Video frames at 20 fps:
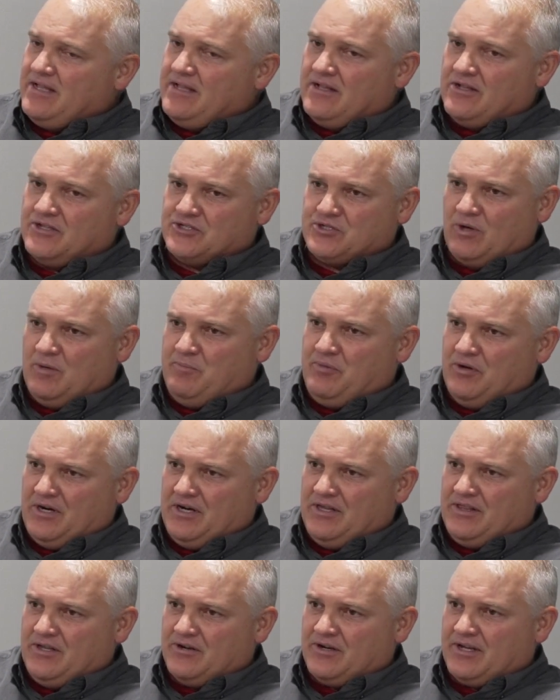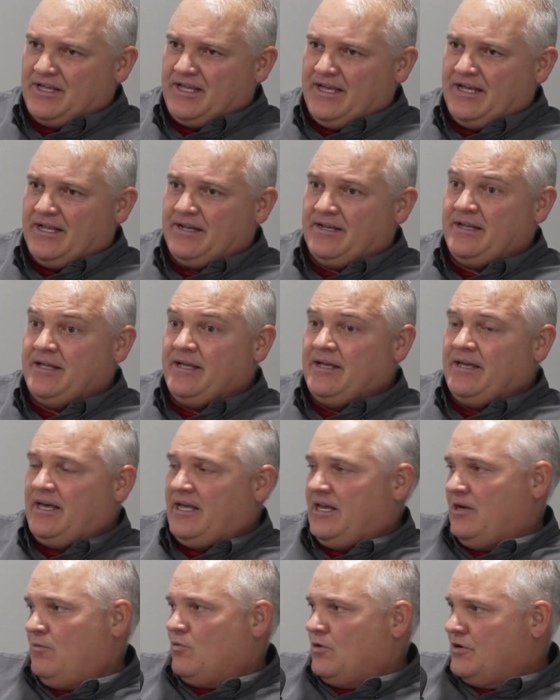And so we put it in there again,
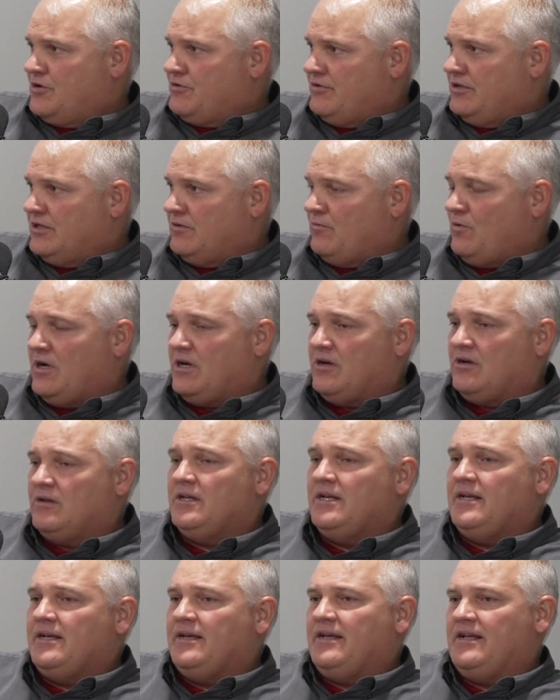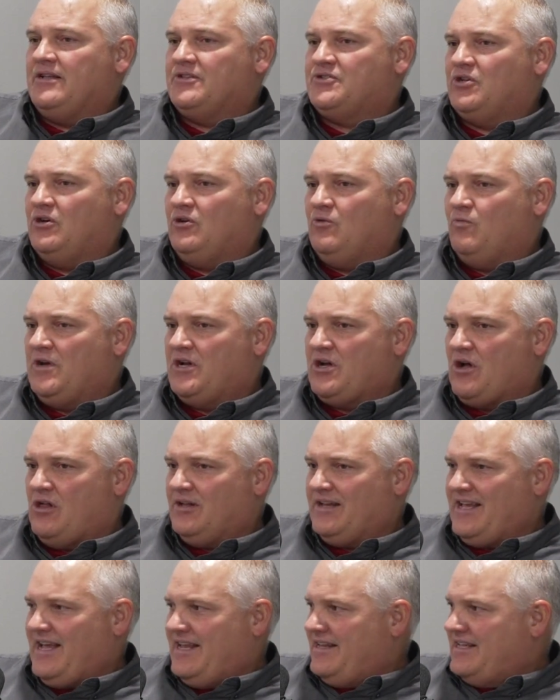and it worked really well. And so we call
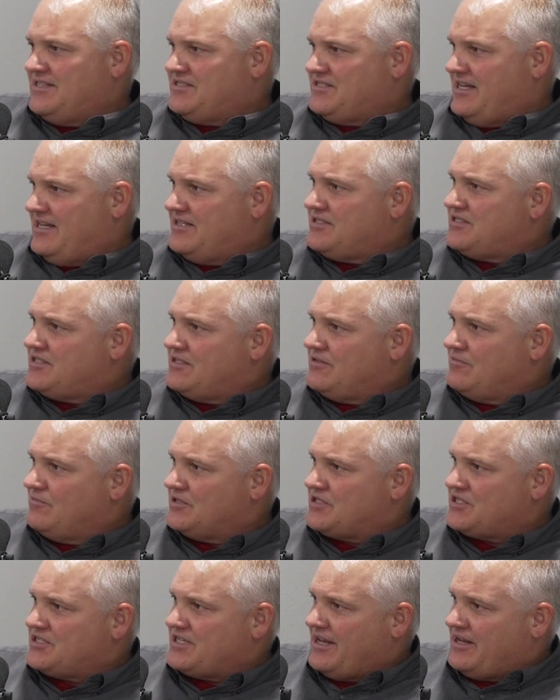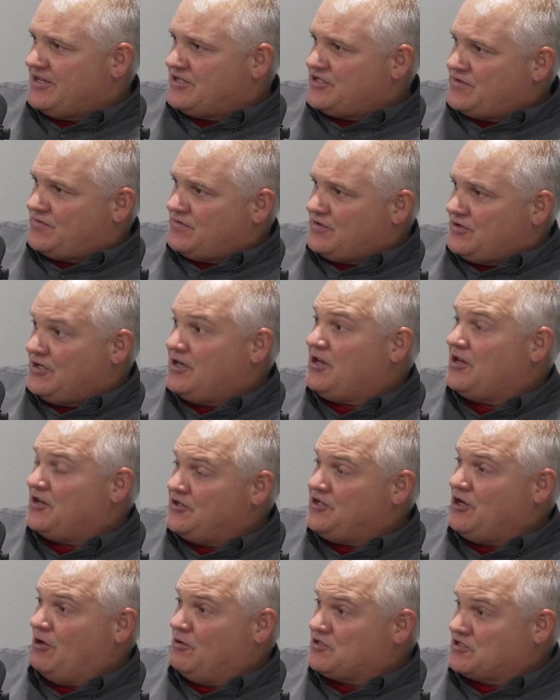it NSS, which stands for
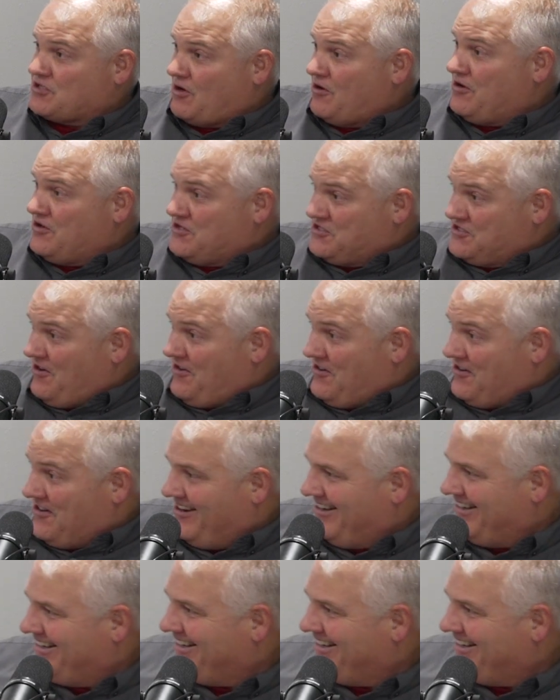No Starter Starter.